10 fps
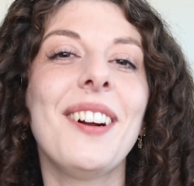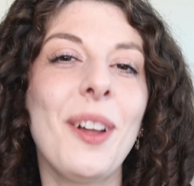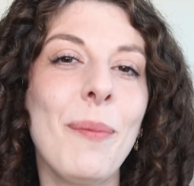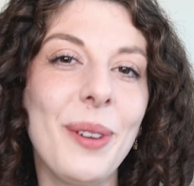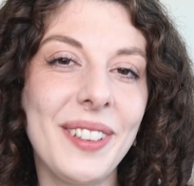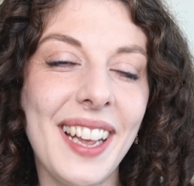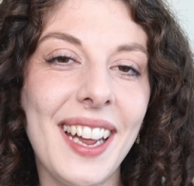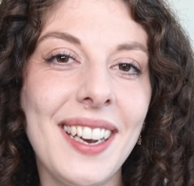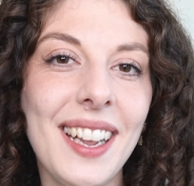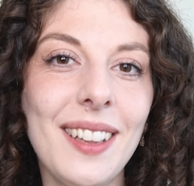our number
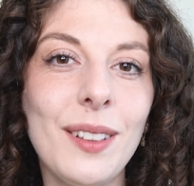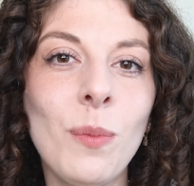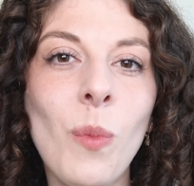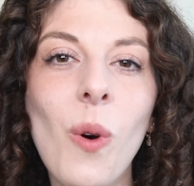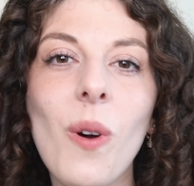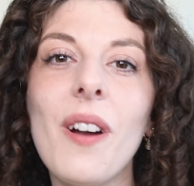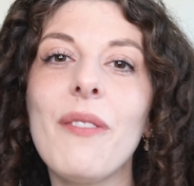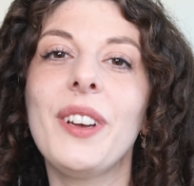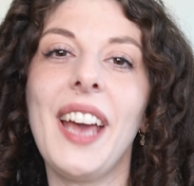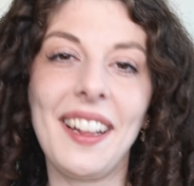10 is more
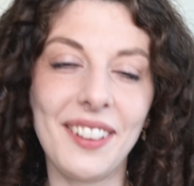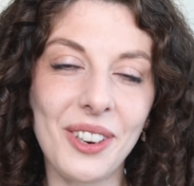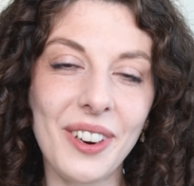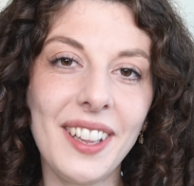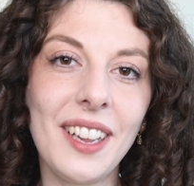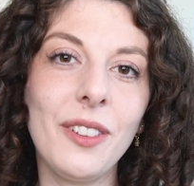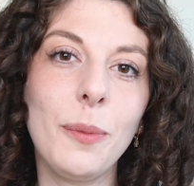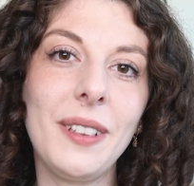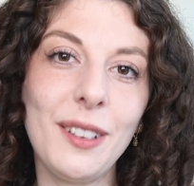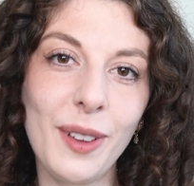of a category than a
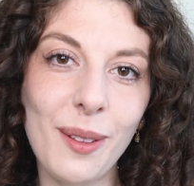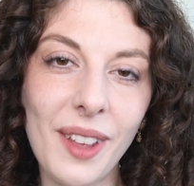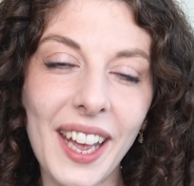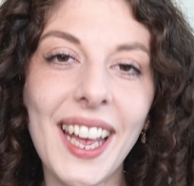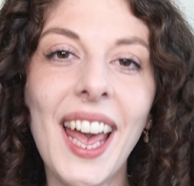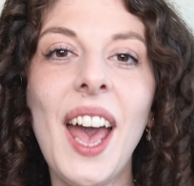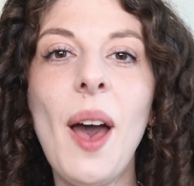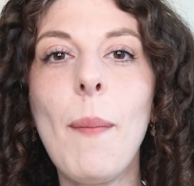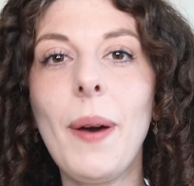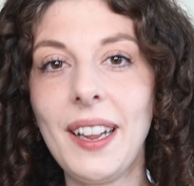specific thing,
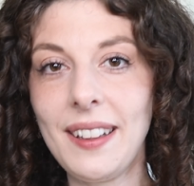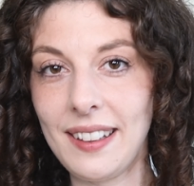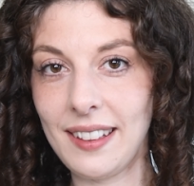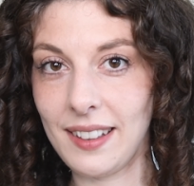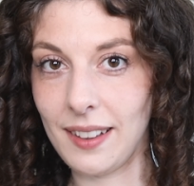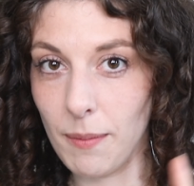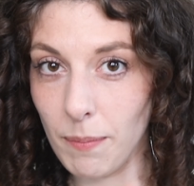but it's